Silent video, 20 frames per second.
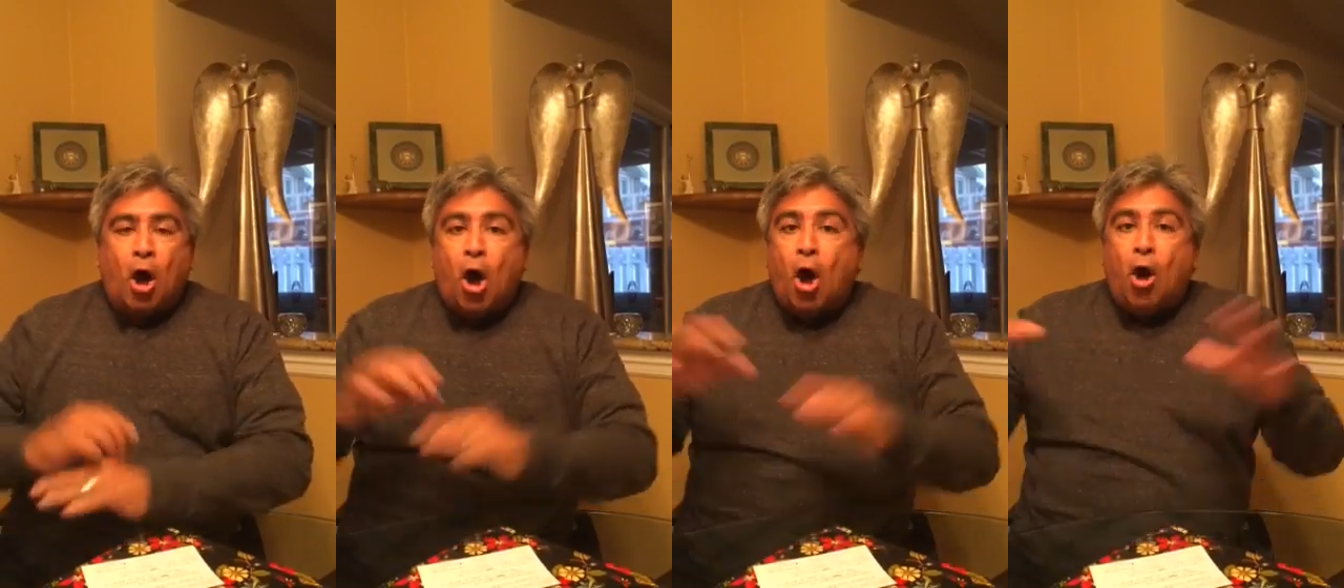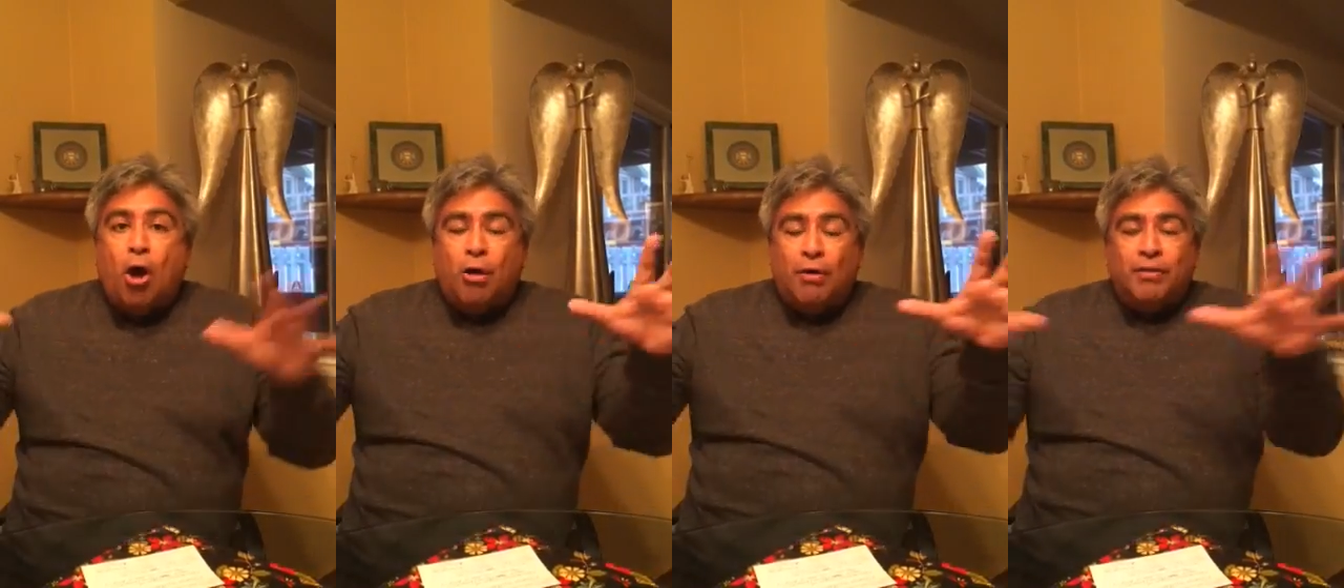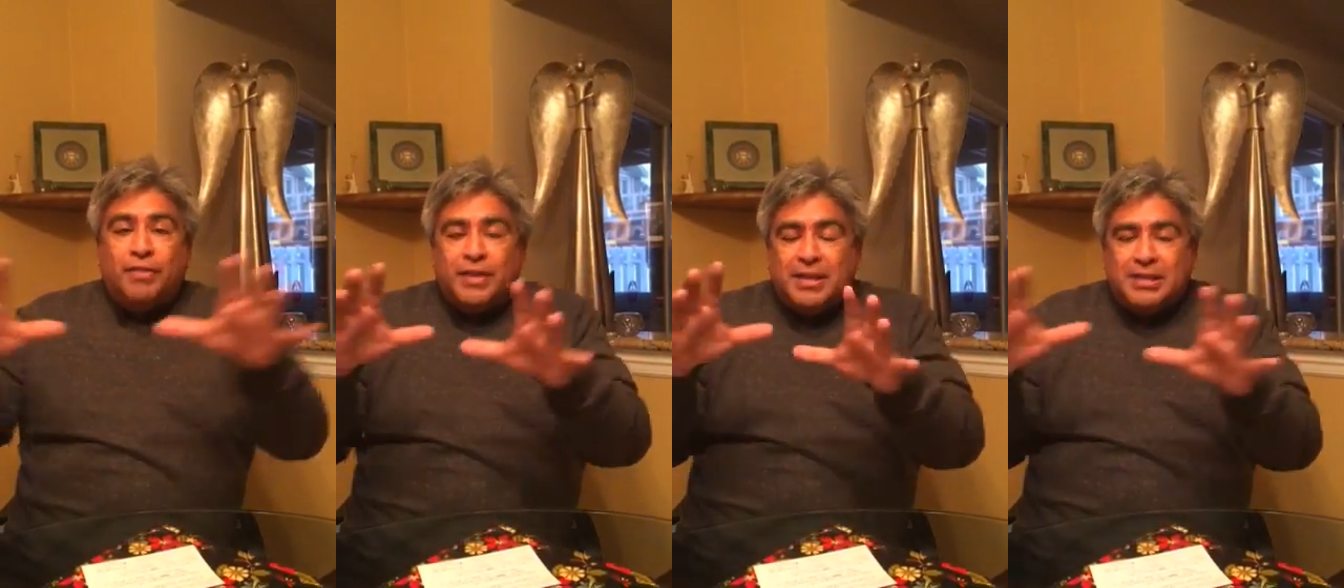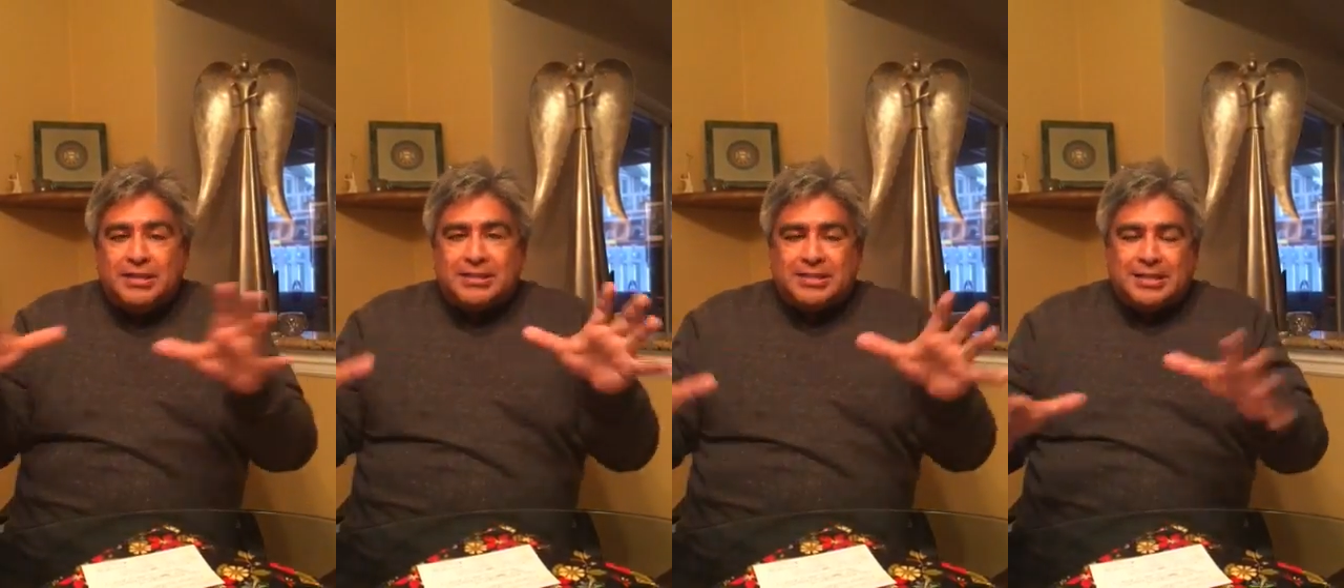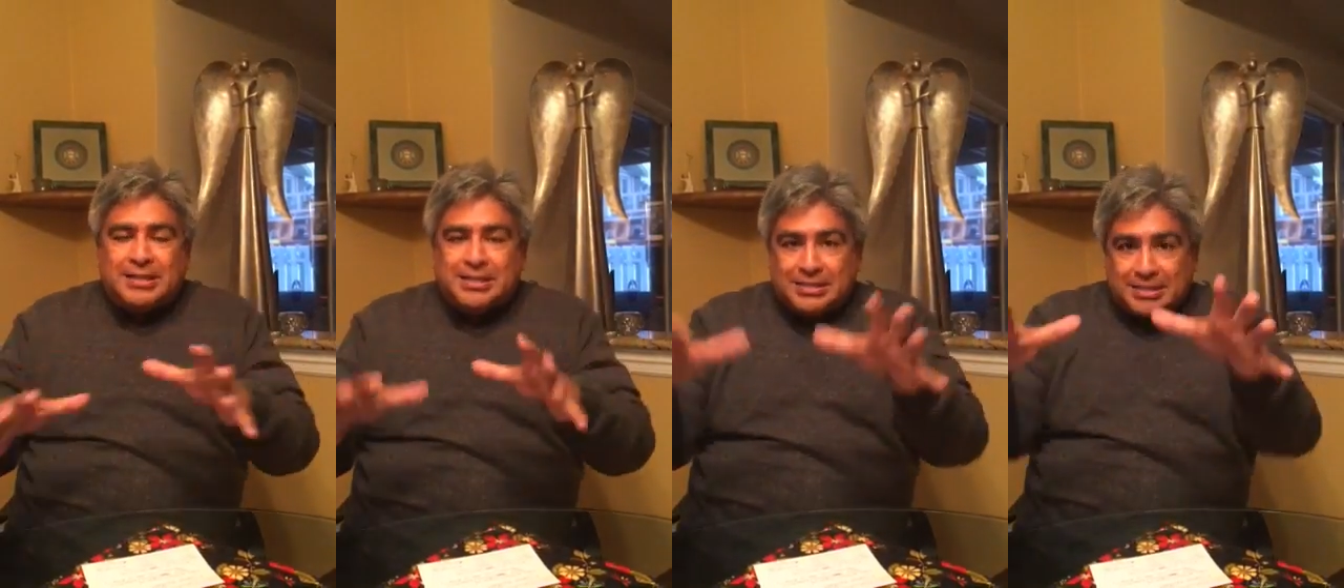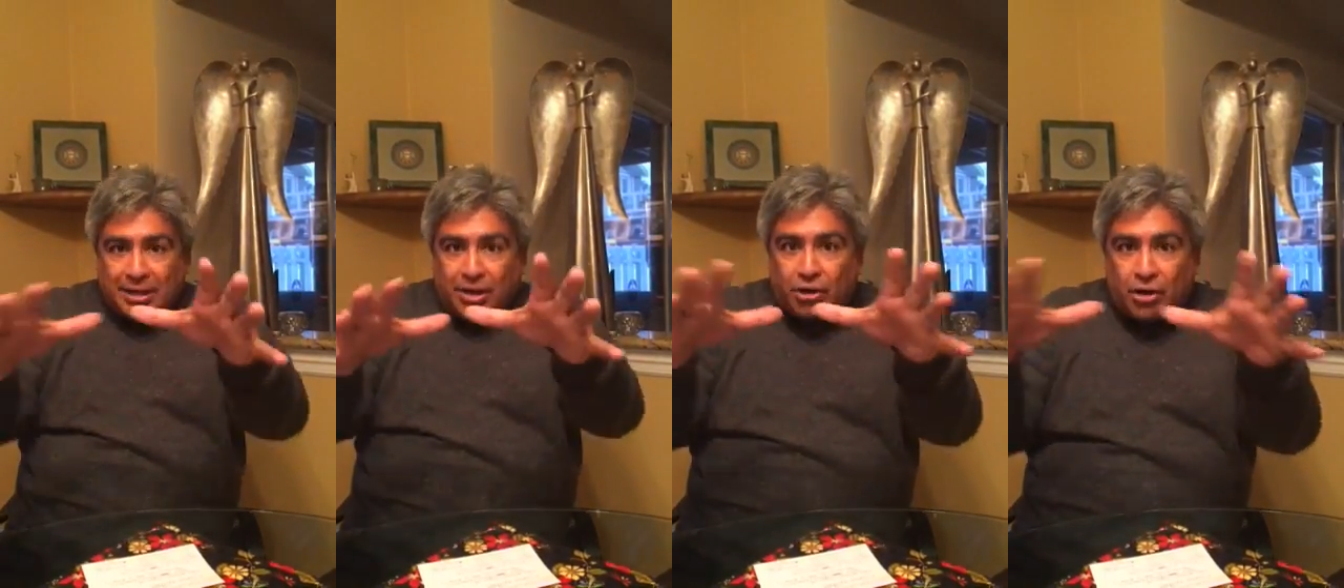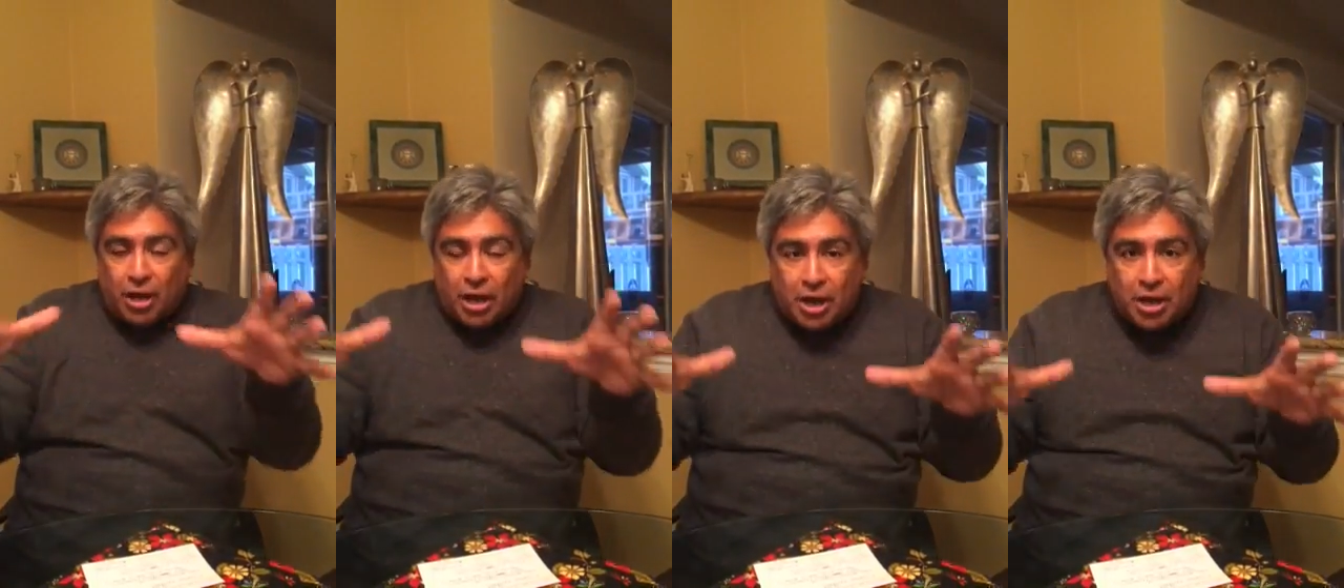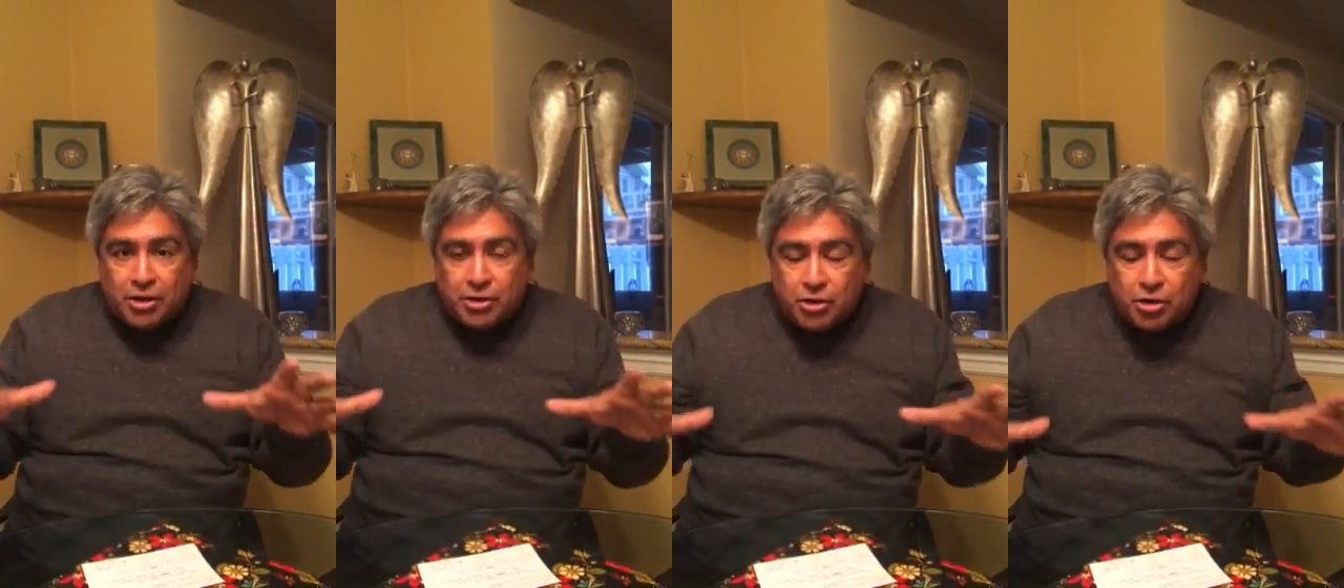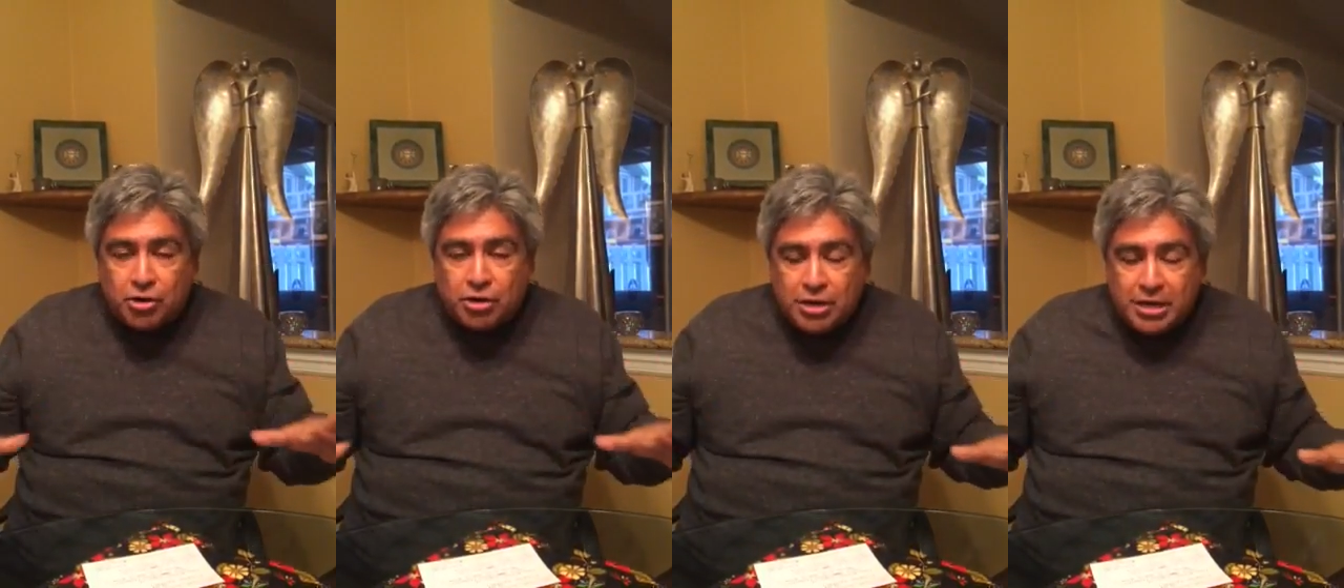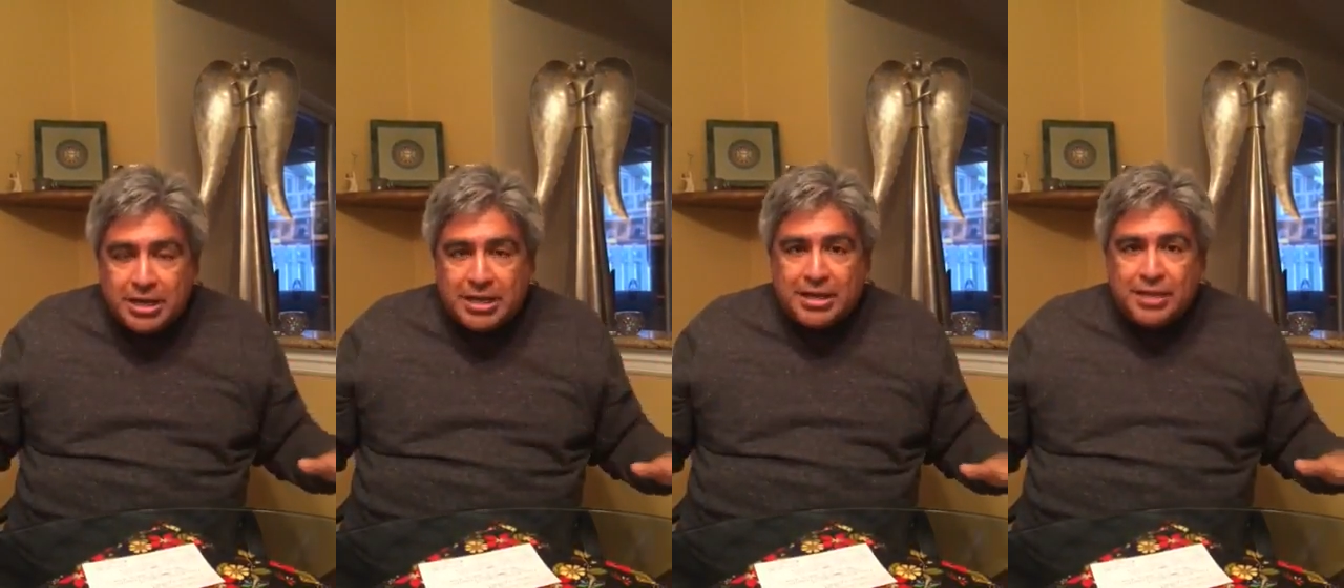All these things that are
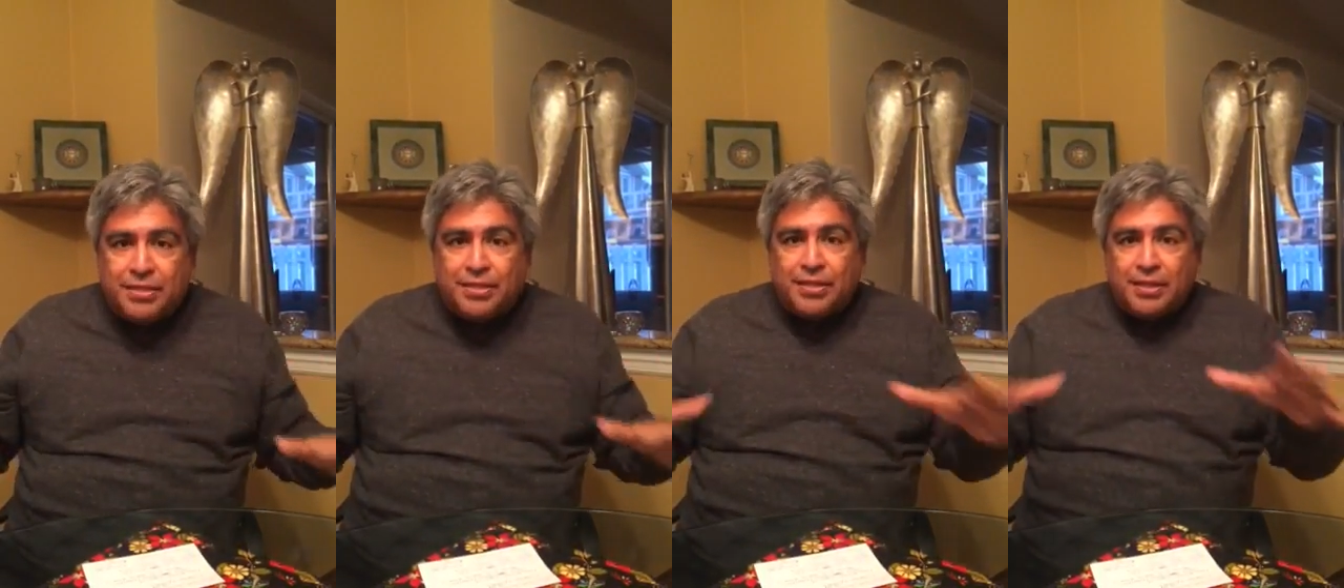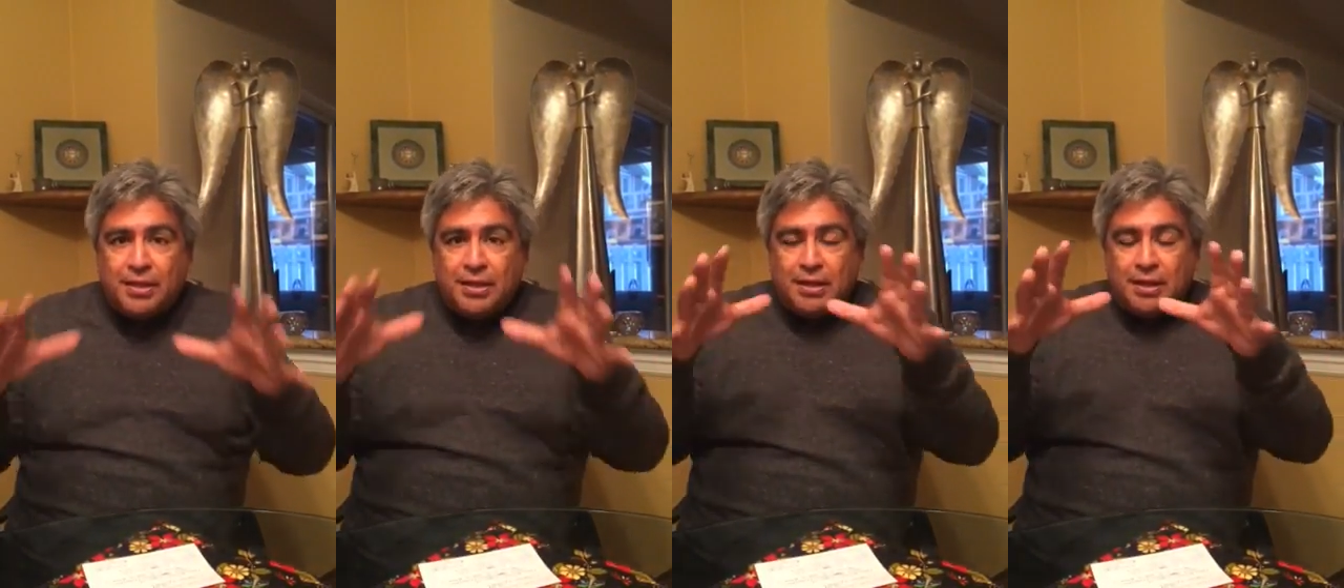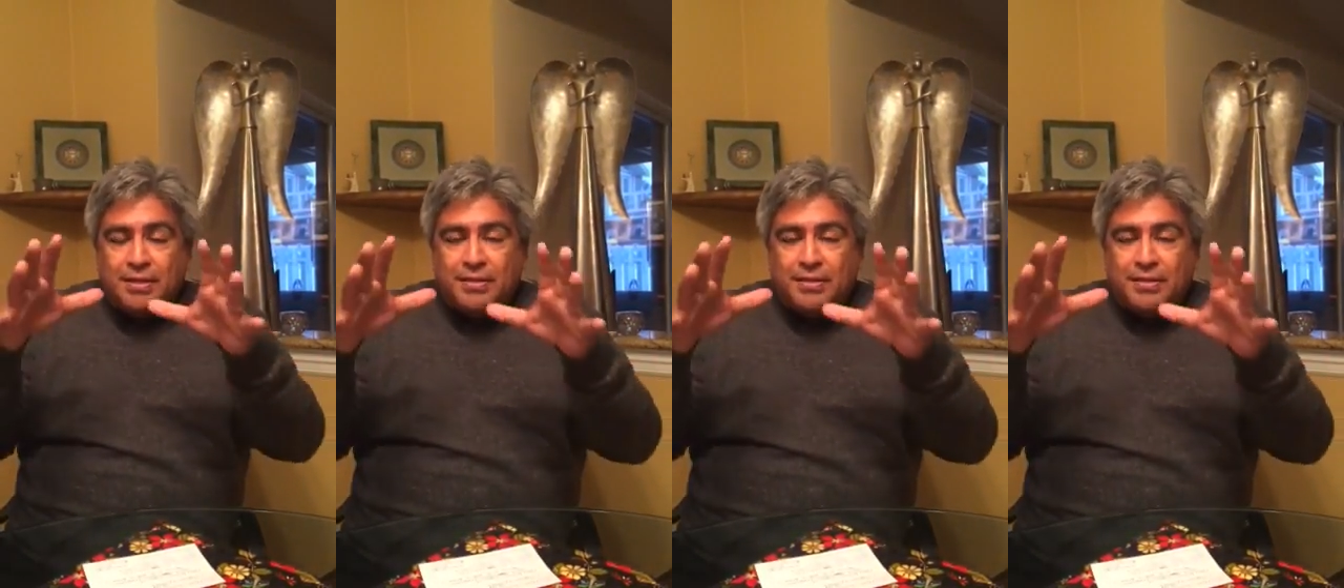underneath